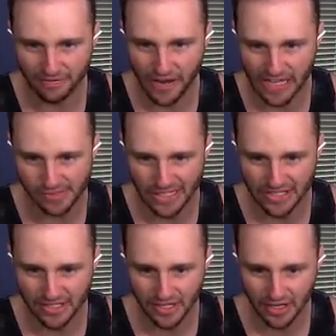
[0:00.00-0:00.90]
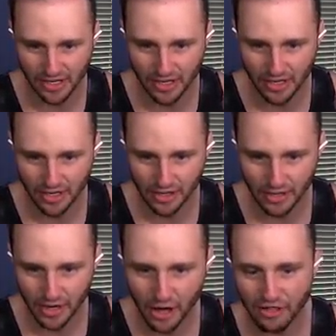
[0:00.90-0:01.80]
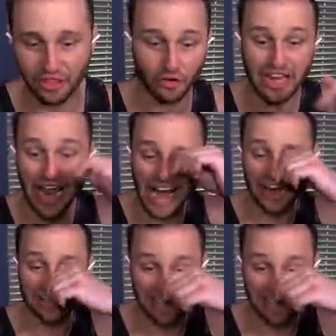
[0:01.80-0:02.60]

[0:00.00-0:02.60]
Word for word: advancements. 38 out of